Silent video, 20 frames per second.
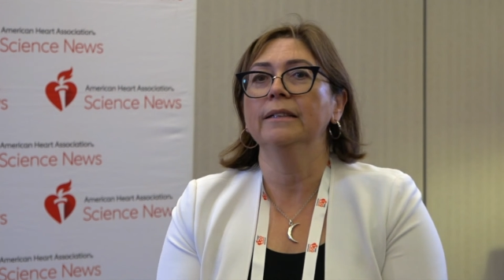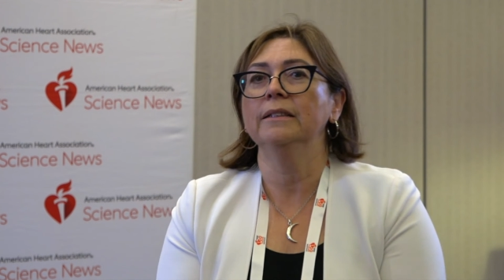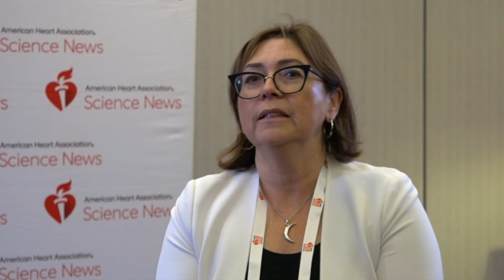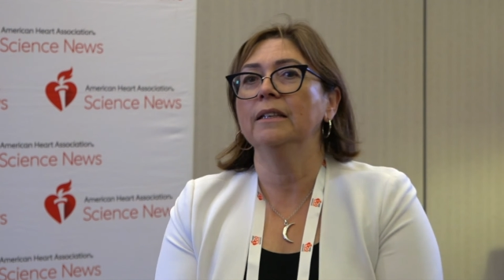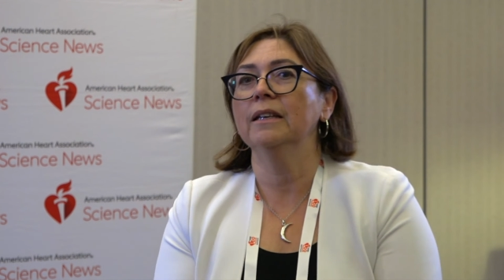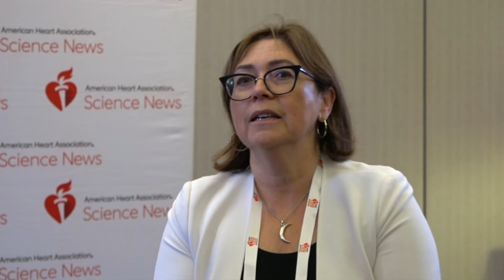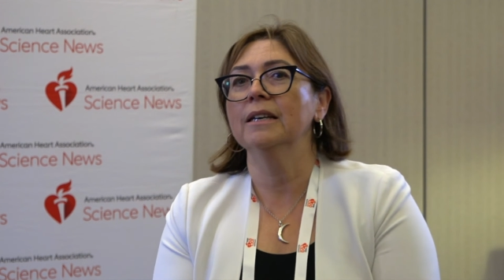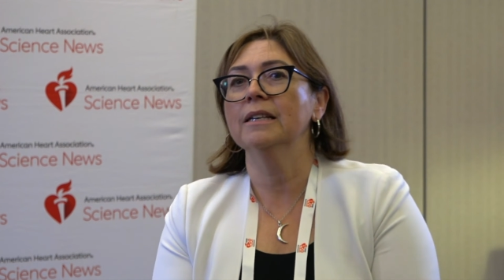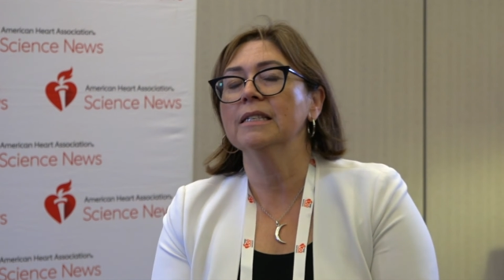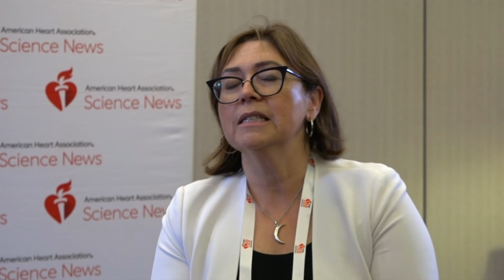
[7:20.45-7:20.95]

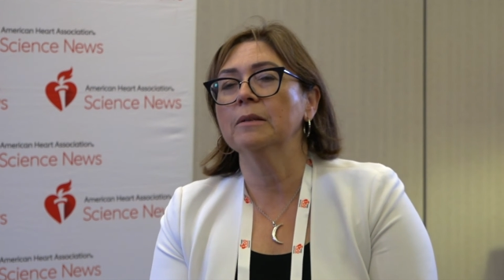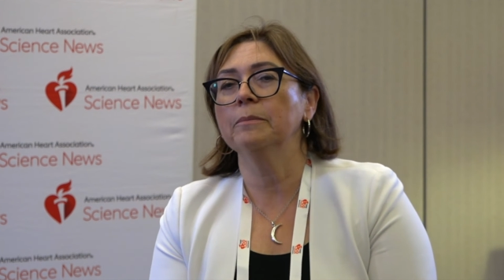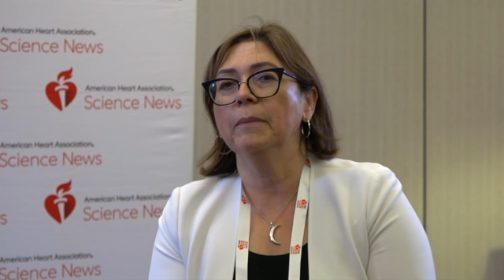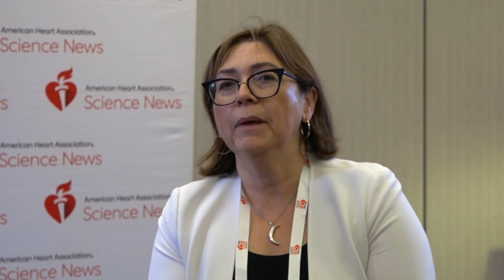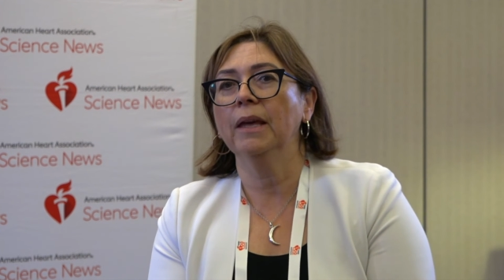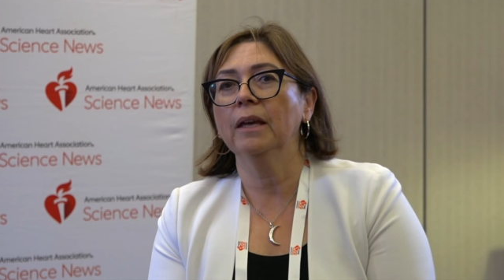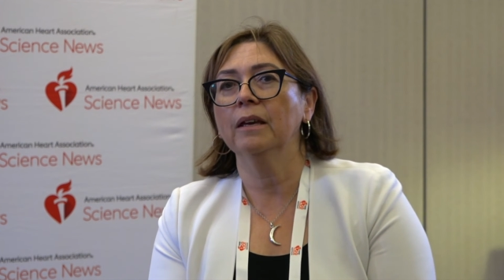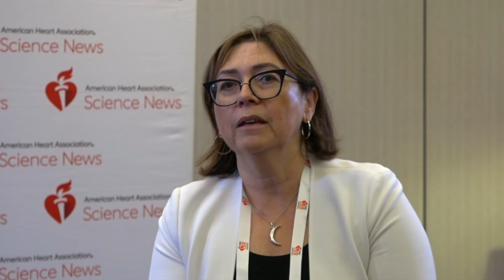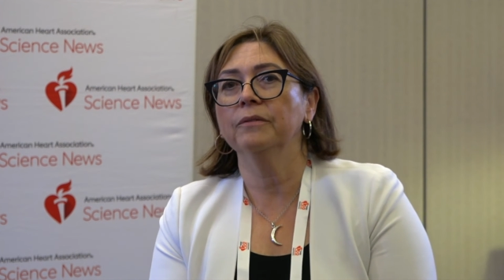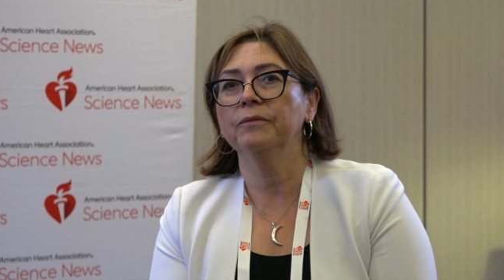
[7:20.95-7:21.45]
ideas
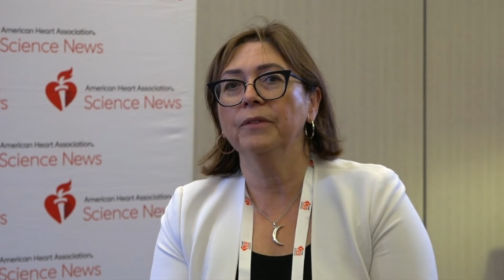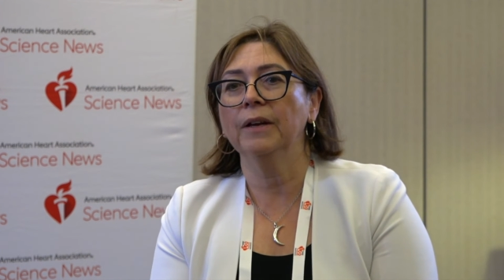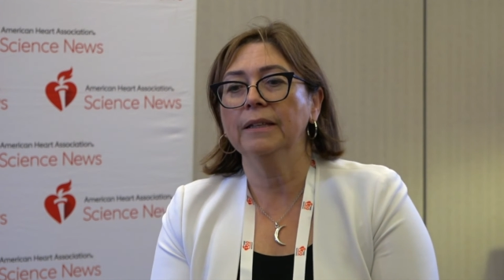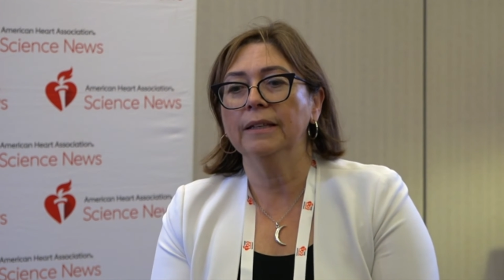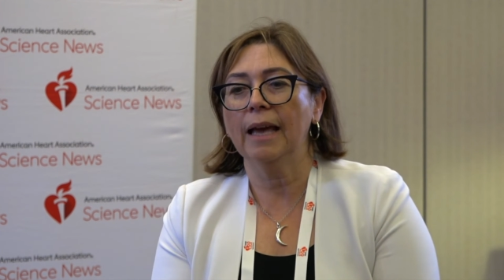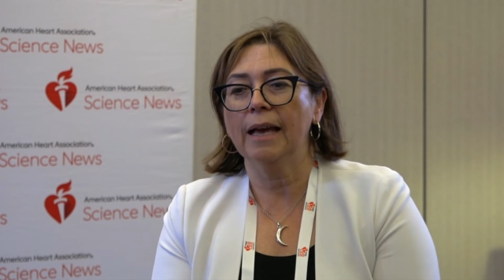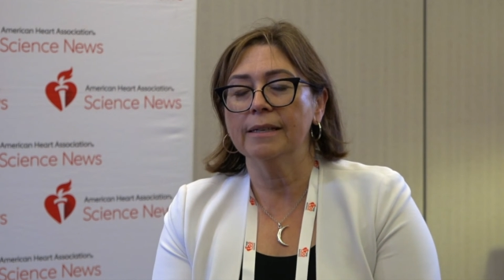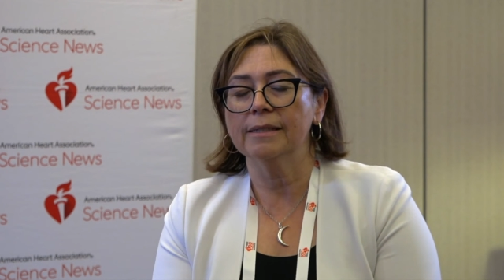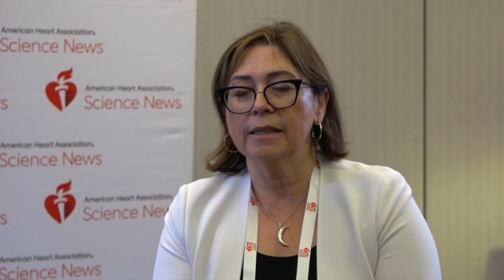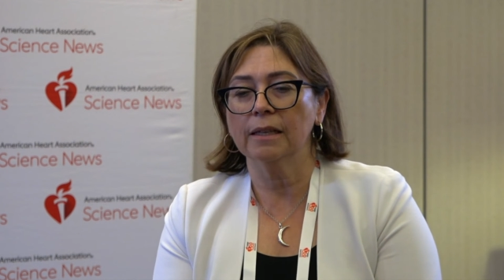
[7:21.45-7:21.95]
and make
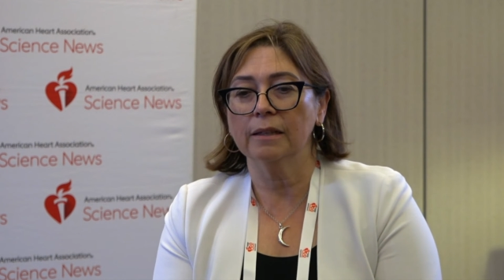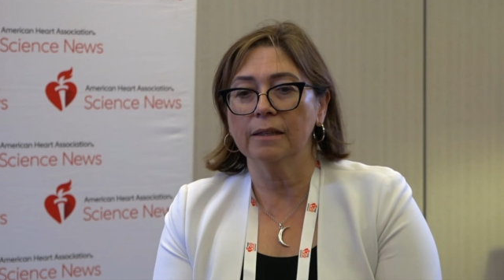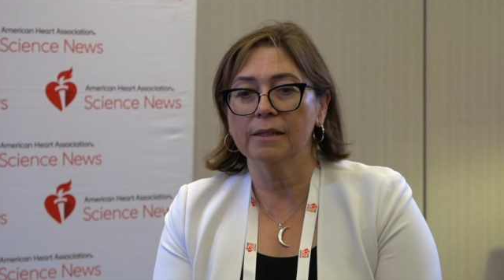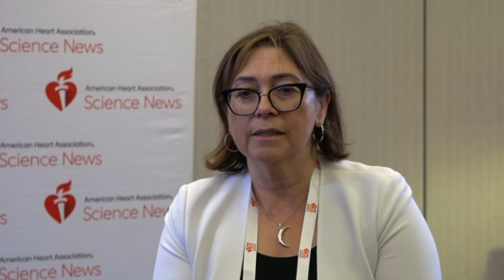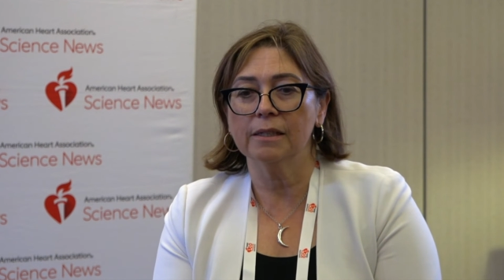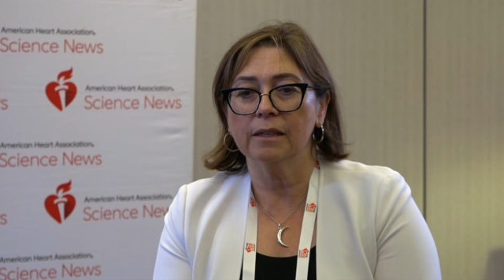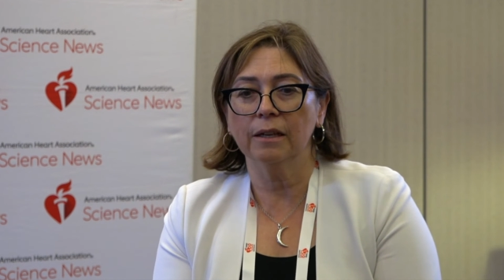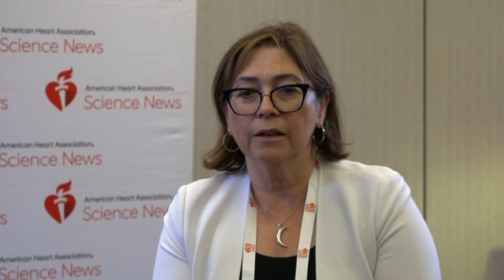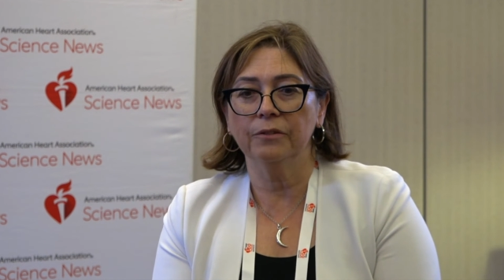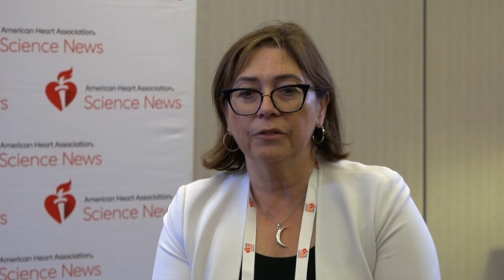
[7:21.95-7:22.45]
fantastic
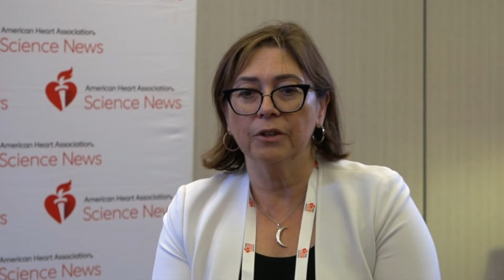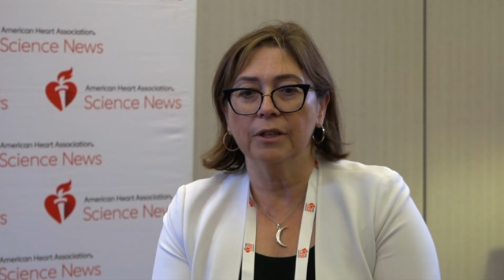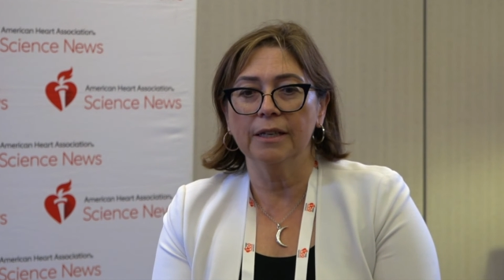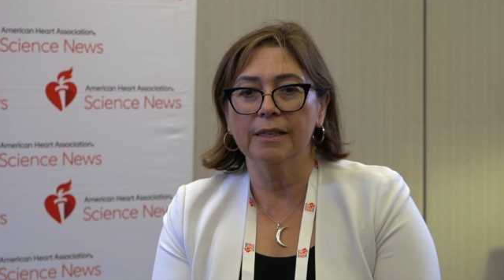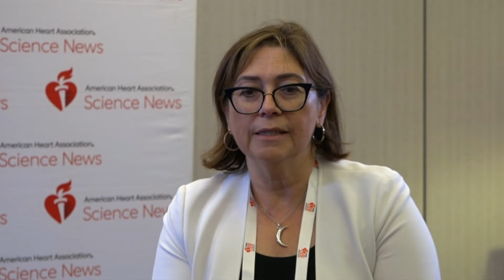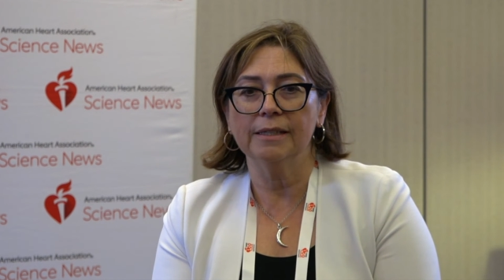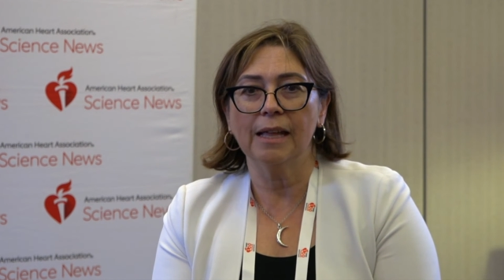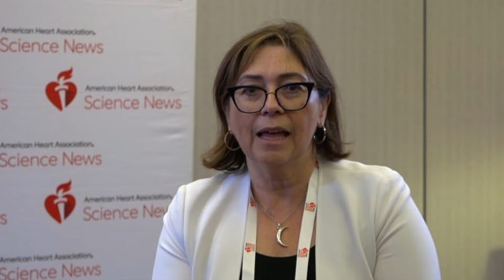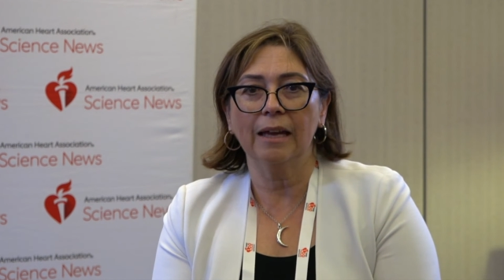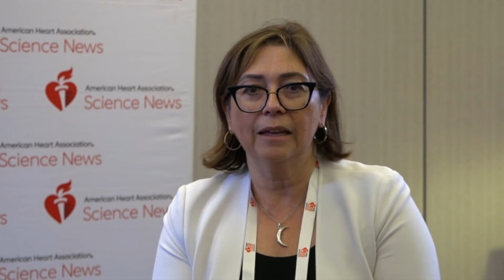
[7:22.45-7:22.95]
discoveries.